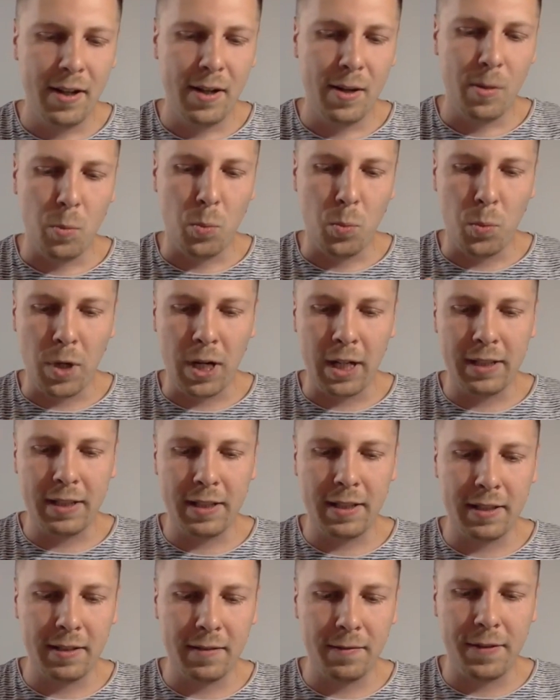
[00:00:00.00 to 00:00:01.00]
what
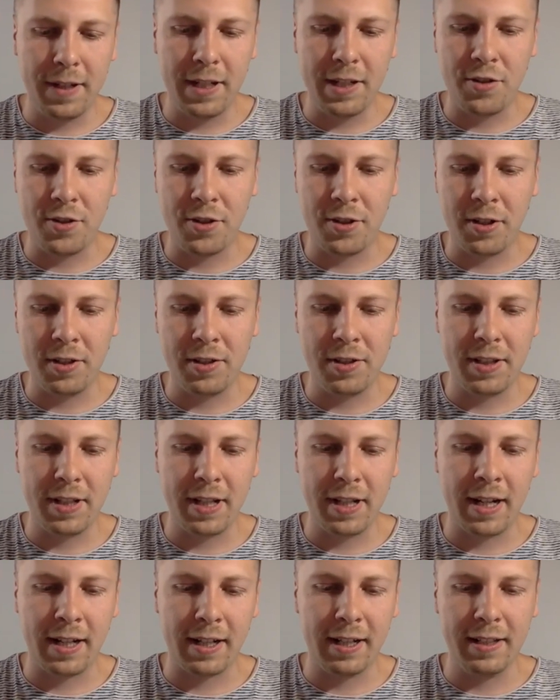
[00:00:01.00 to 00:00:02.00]
features
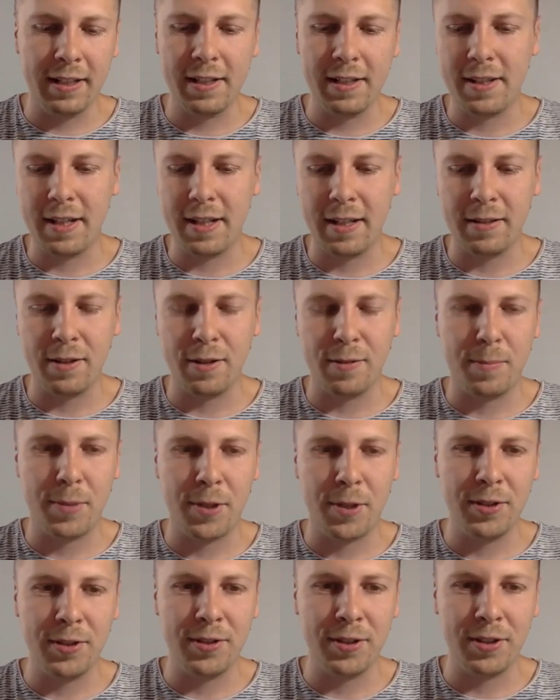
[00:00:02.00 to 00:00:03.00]
are going to sell your
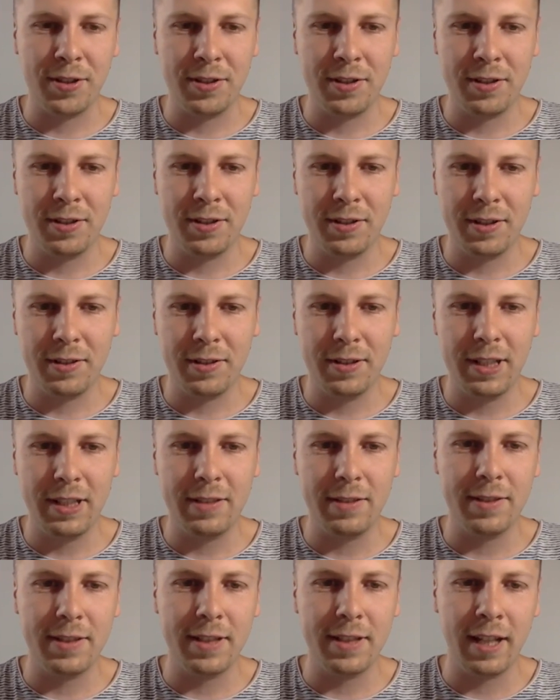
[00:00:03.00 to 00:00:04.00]
product. You
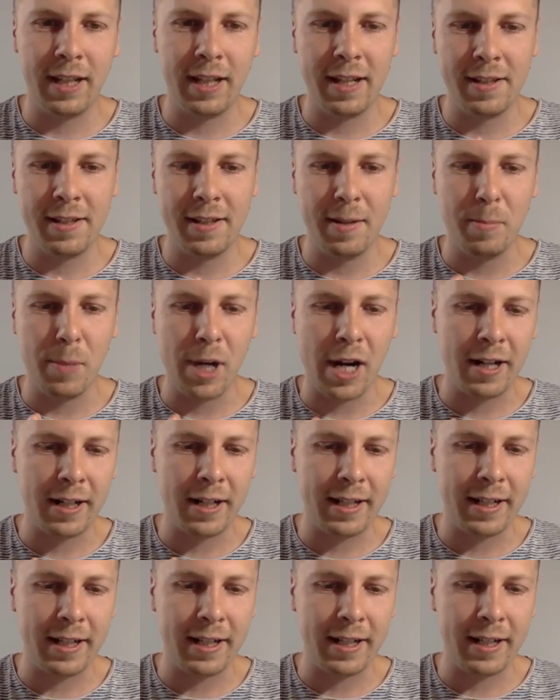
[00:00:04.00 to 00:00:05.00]
need to think as a
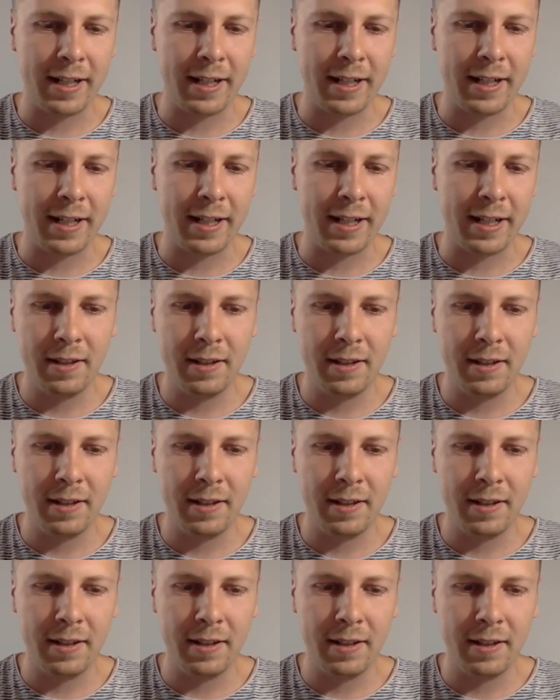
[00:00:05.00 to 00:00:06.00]
marketer.
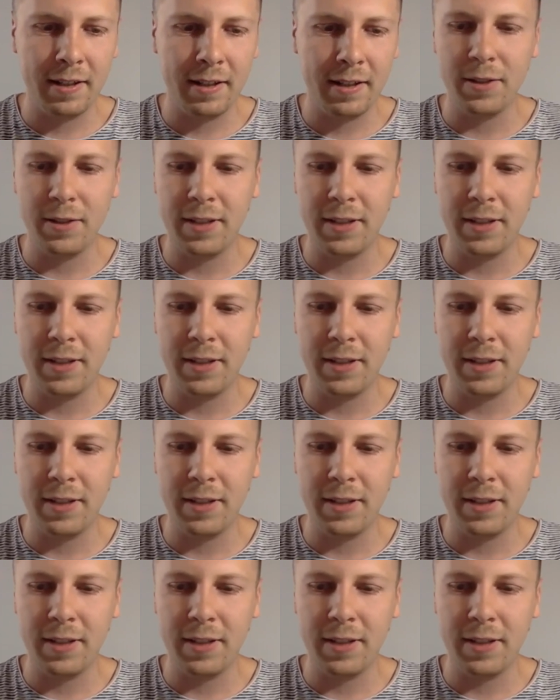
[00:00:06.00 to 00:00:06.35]
You're not